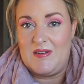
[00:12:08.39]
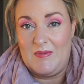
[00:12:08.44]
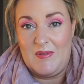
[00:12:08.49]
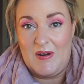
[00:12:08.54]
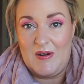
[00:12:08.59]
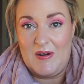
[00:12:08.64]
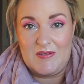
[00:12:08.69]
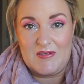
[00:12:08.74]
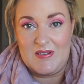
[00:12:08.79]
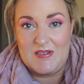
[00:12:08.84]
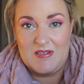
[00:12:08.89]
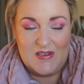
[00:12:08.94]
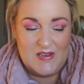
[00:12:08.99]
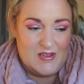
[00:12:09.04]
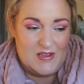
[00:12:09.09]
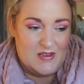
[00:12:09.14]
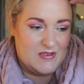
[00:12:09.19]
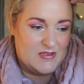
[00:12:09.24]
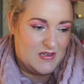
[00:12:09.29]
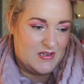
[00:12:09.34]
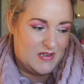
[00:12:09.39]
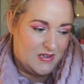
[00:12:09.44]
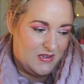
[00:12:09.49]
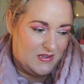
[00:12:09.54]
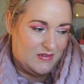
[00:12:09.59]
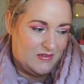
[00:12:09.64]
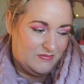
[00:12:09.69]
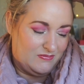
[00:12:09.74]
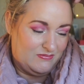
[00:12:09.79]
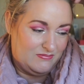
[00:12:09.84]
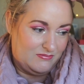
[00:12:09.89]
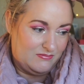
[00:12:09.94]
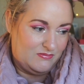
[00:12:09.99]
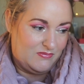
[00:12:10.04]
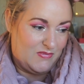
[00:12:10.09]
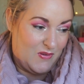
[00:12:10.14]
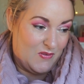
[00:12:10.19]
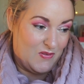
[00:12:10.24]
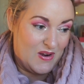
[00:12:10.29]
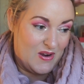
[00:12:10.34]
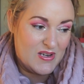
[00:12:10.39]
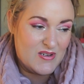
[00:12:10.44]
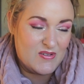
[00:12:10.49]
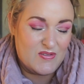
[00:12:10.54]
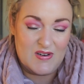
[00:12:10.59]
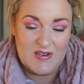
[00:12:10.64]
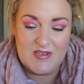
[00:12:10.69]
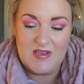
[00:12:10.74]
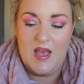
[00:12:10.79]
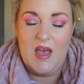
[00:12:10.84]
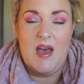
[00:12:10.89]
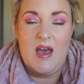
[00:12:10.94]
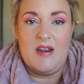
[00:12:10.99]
I'm reluctant to reach for it.